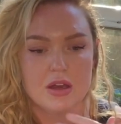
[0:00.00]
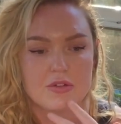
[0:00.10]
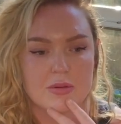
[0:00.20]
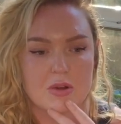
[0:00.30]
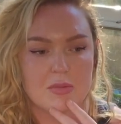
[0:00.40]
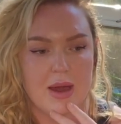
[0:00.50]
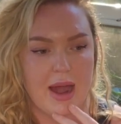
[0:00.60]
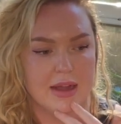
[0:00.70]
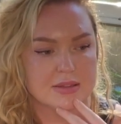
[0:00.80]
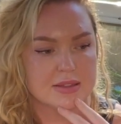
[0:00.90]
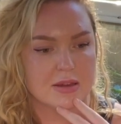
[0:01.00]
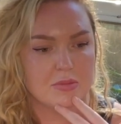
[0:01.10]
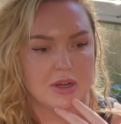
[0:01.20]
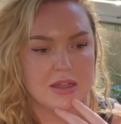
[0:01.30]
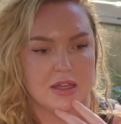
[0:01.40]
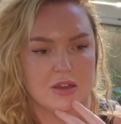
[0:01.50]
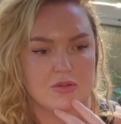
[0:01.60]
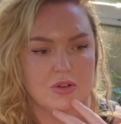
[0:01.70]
from your past, somebody that you've